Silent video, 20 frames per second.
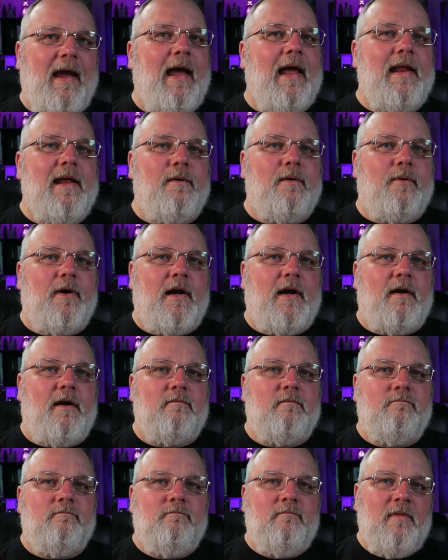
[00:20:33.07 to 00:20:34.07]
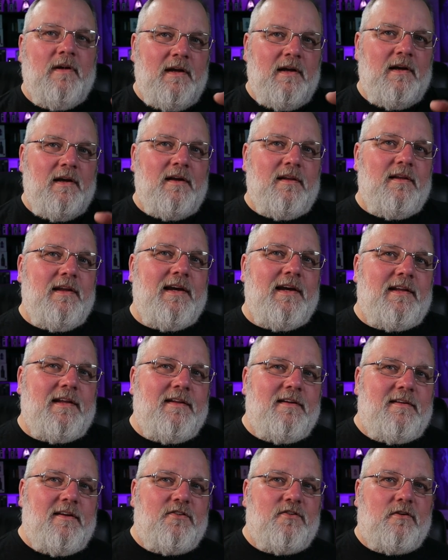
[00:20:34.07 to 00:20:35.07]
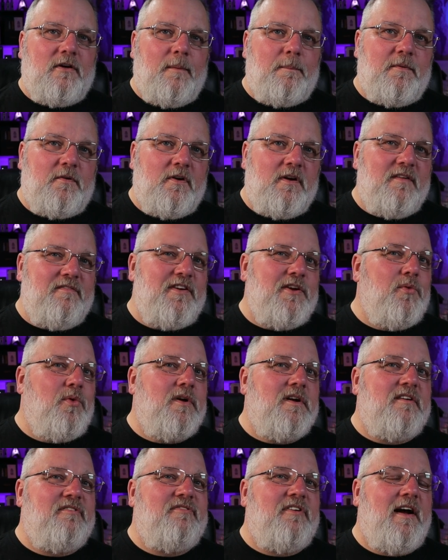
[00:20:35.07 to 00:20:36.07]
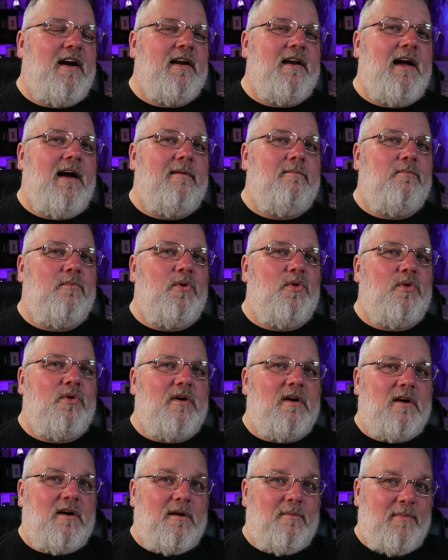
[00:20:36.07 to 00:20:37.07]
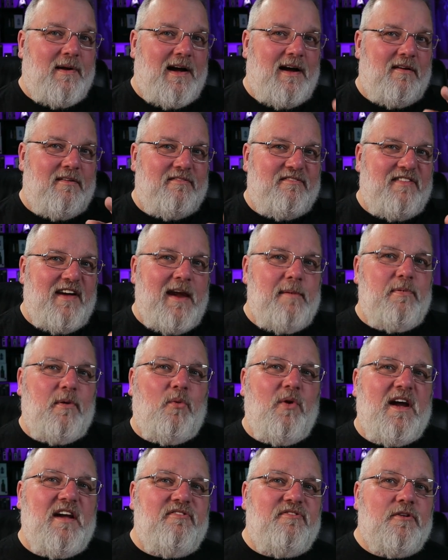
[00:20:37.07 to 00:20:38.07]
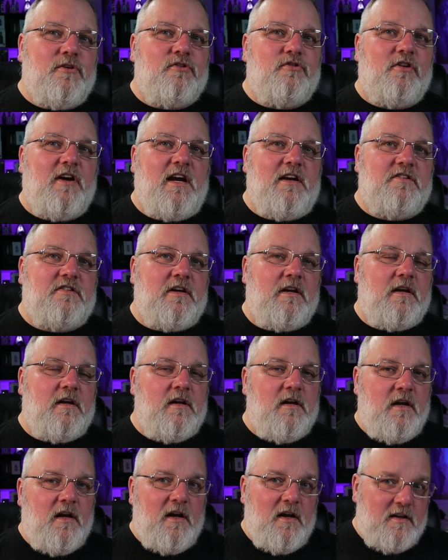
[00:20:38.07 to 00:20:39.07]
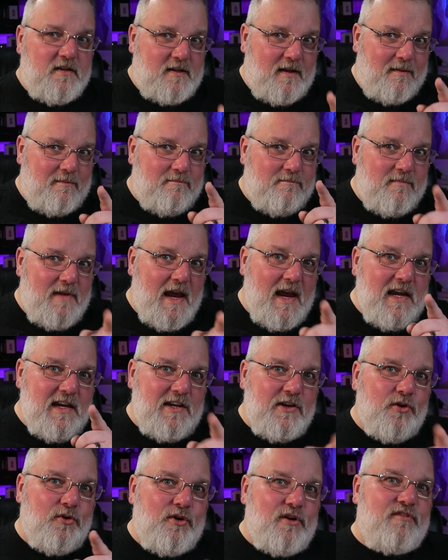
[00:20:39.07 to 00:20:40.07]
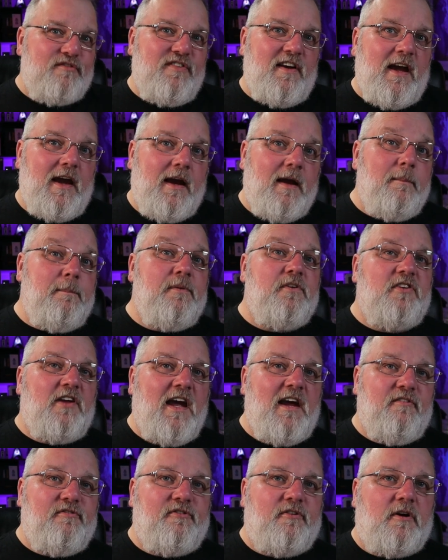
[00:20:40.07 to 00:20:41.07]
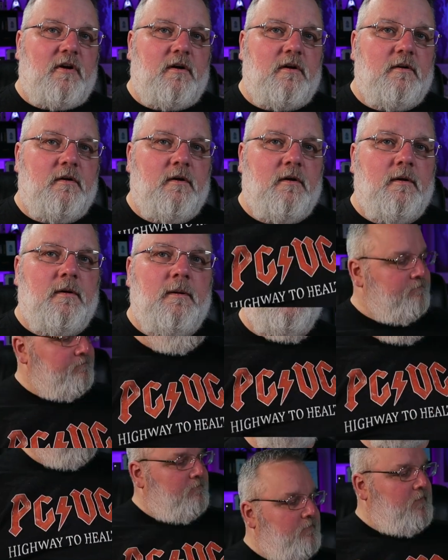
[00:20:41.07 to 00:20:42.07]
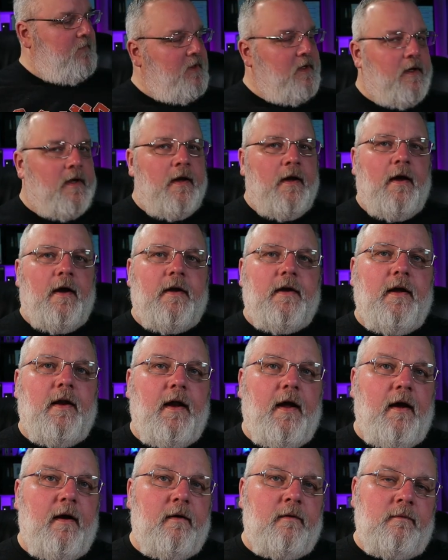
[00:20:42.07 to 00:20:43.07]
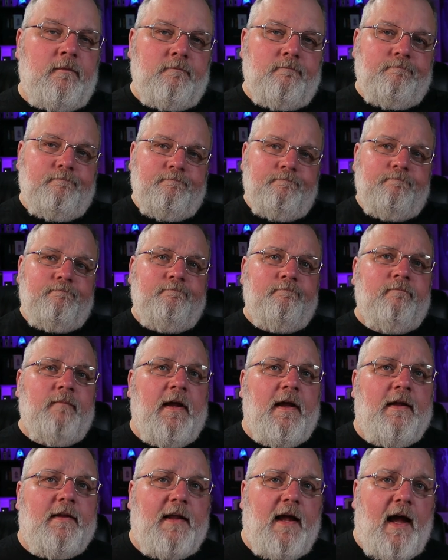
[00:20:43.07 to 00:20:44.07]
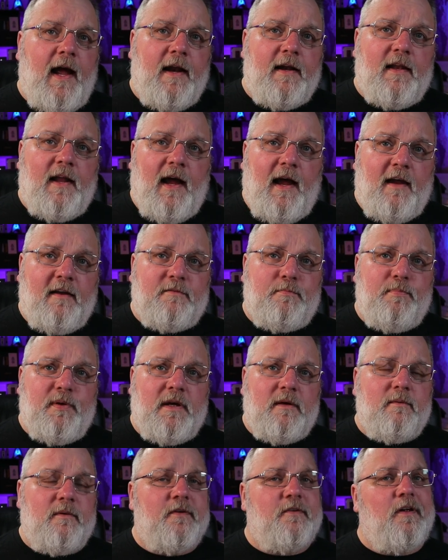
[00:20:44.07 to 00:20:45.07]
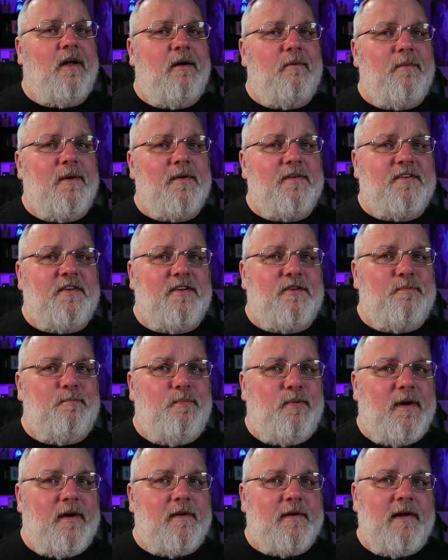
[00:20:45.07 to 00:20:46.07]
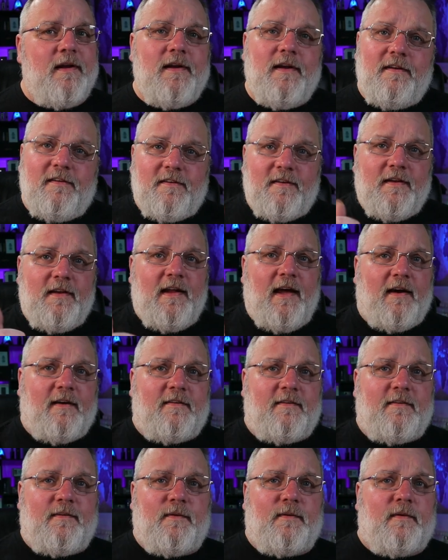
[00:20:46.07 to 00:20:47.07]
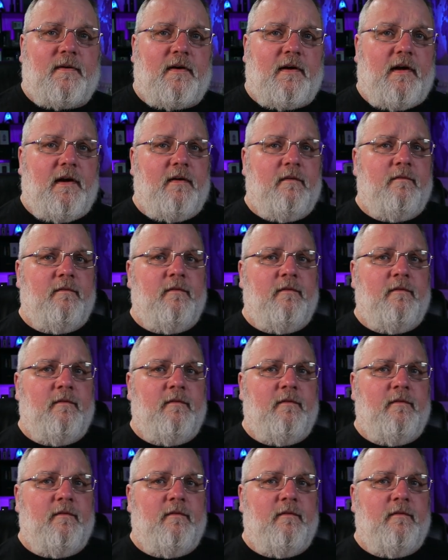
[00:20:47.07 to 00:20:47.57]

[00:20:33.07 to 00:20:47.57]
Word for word: Anyway, Link in the description if you want to find out more about Away filtration to make your vape safer. You know, that last bit was almost as brilliant as the next story.